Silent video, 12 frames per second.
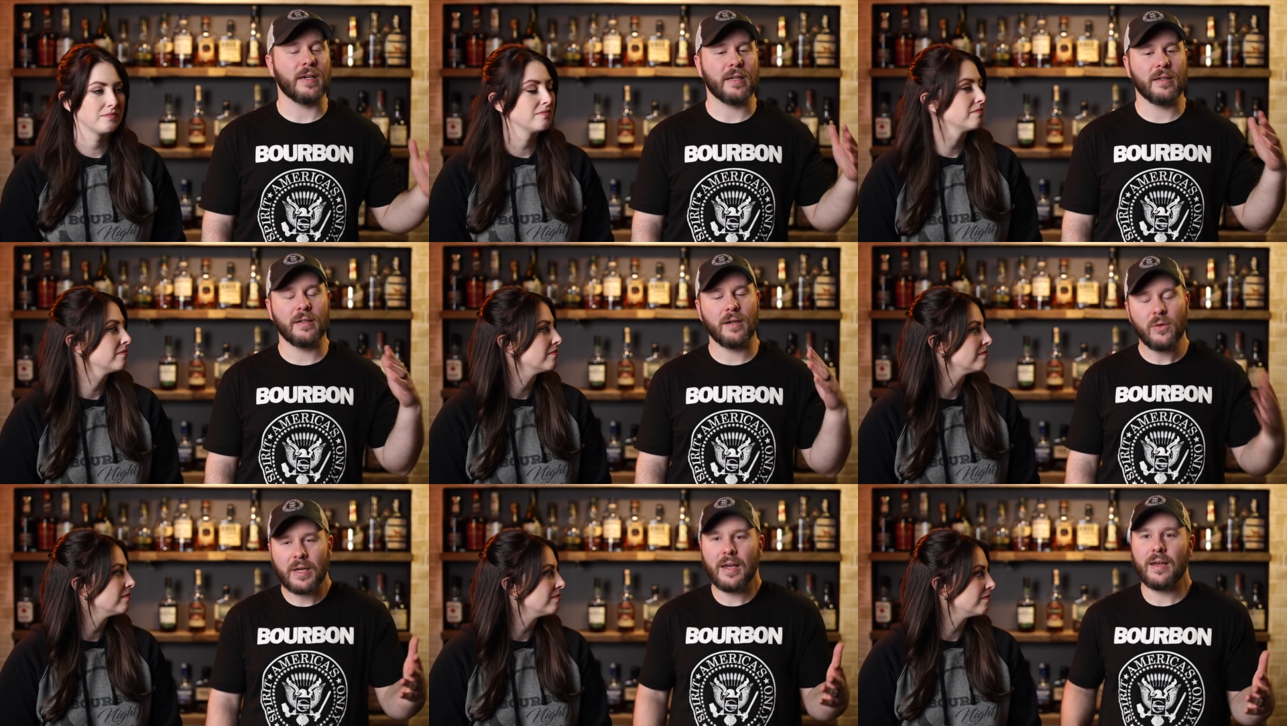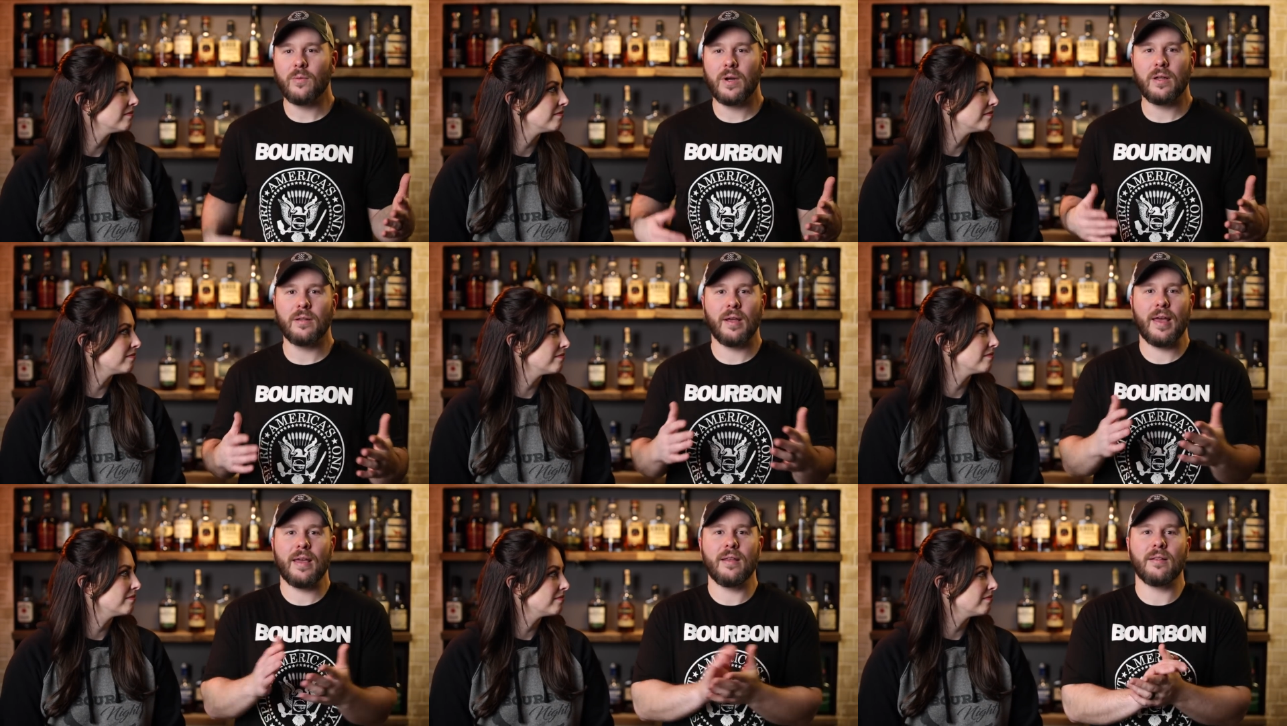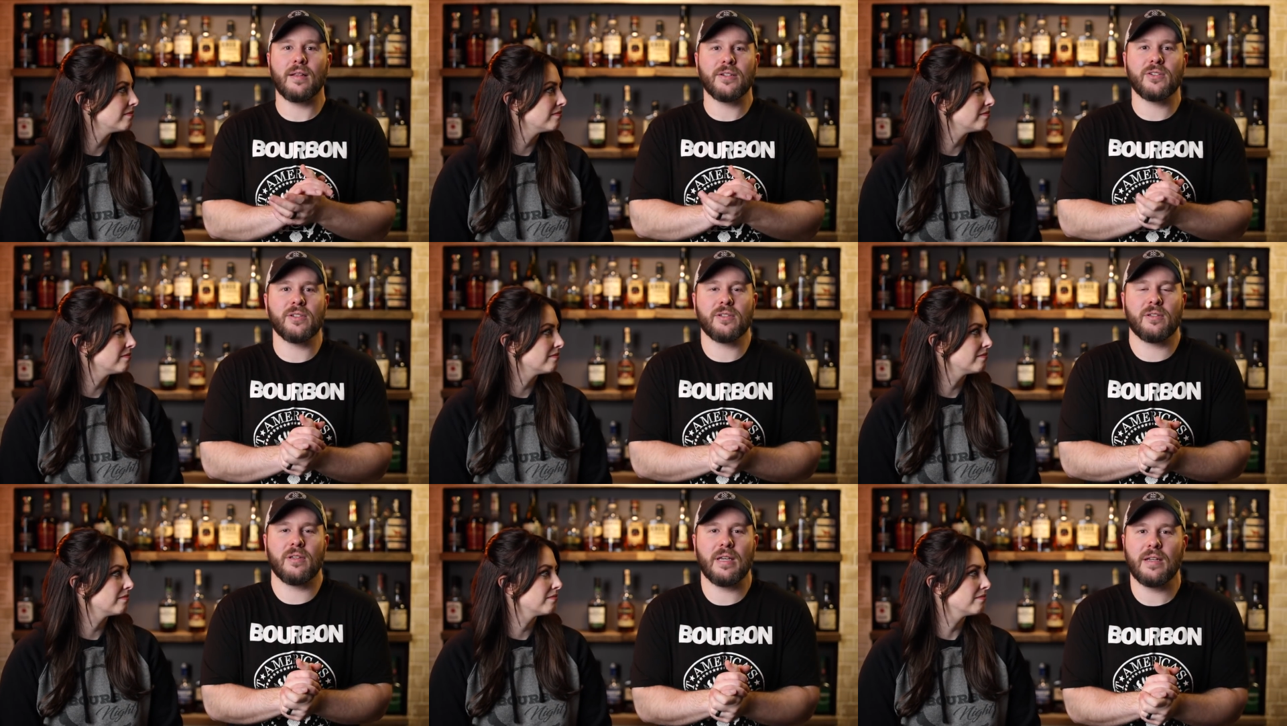Speaker 1: fight. Okay, well, hey, let's
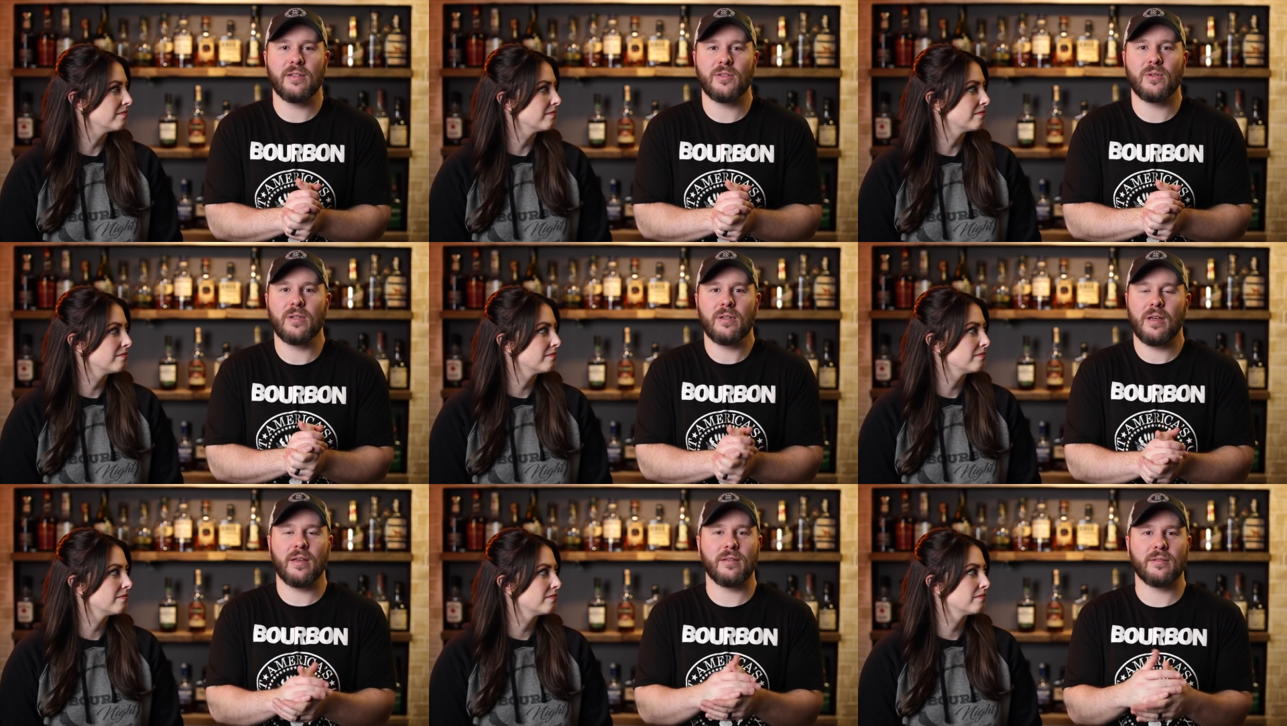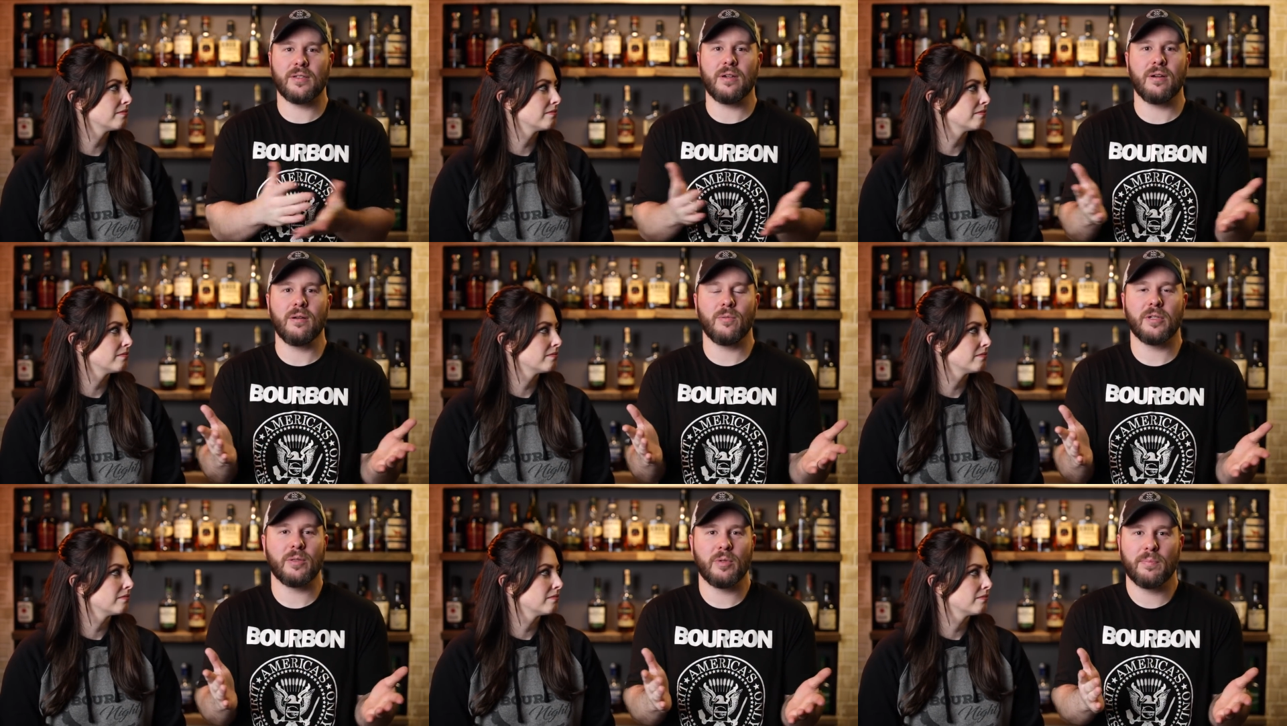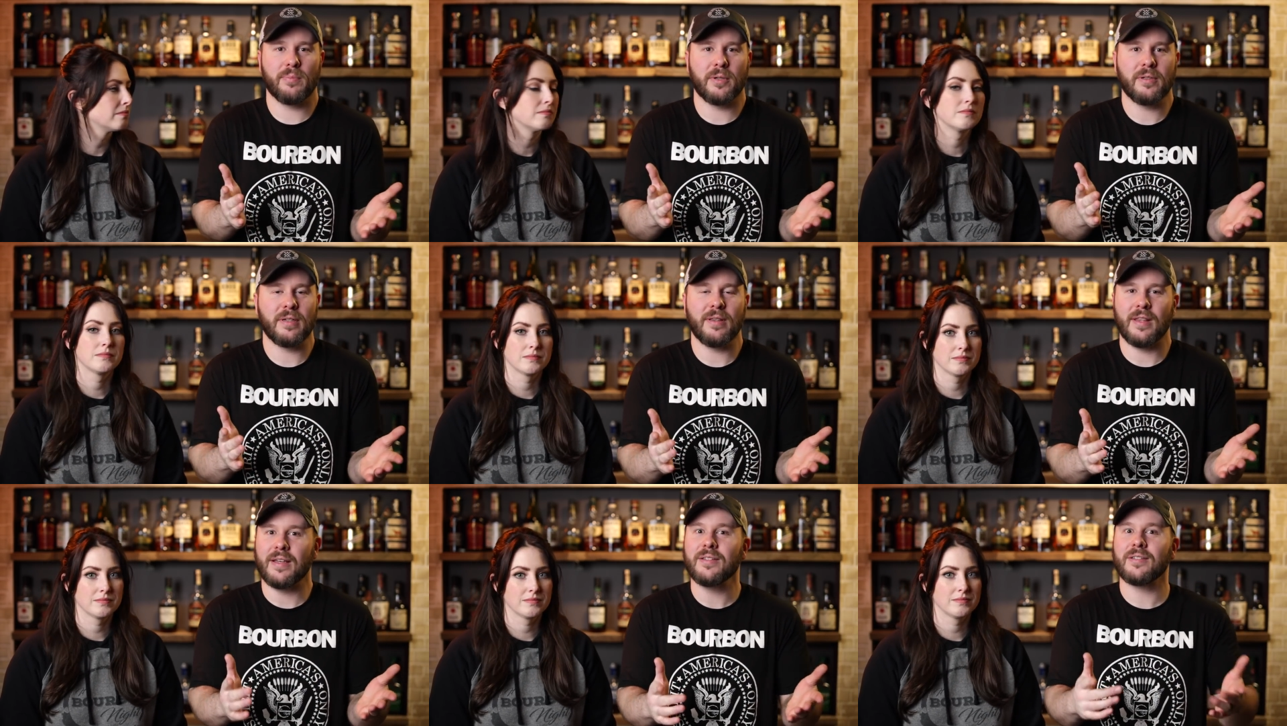just get into it. And Sarah, what did we put
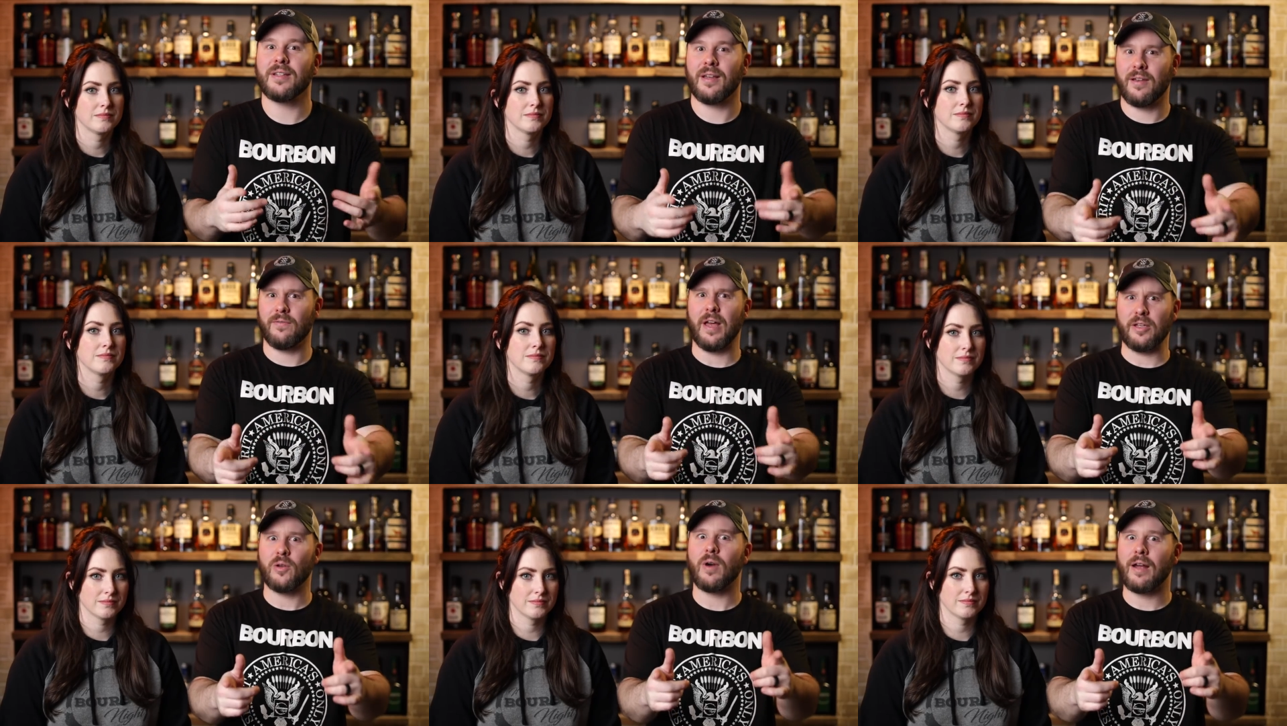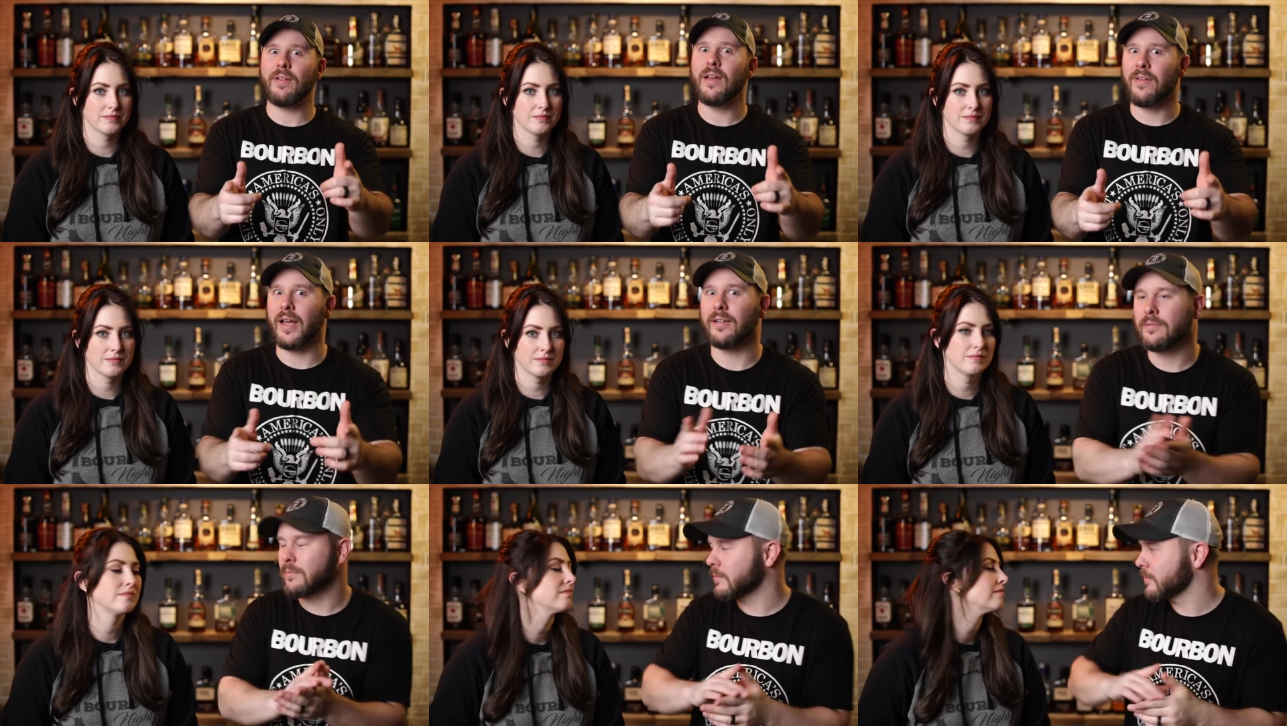in this value rye fly fight?